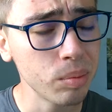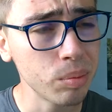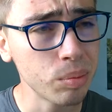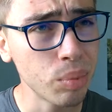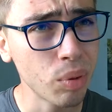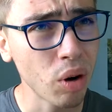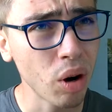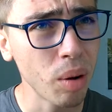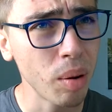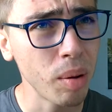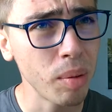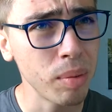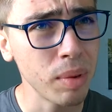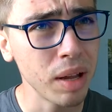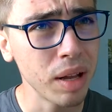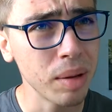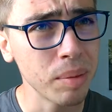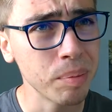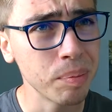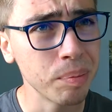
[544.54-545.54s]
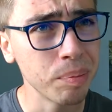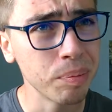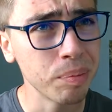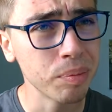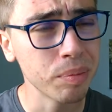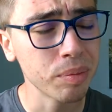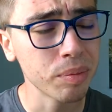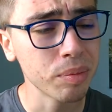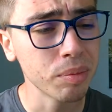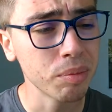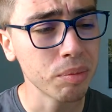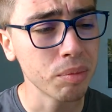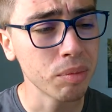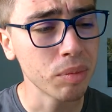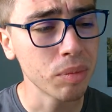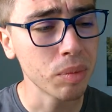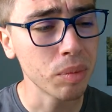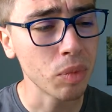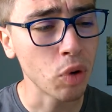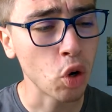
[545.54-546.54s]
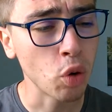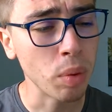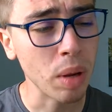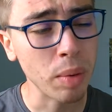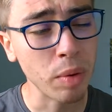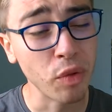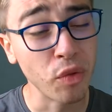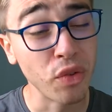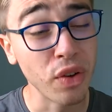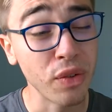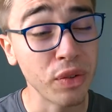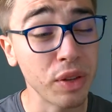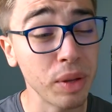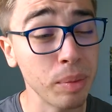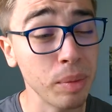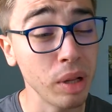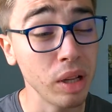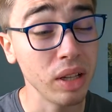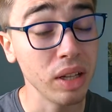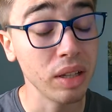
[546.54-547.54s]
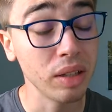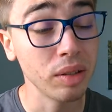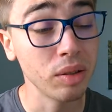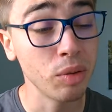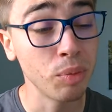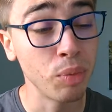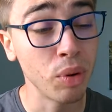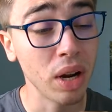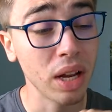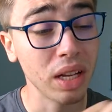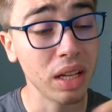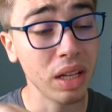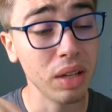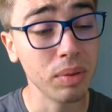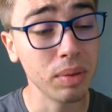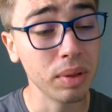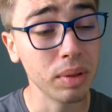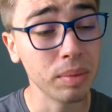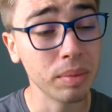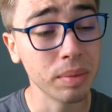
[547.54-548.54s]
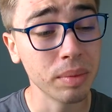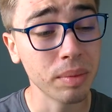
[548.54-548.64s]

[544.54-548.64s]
Probably. Or maybe 50 million to break even.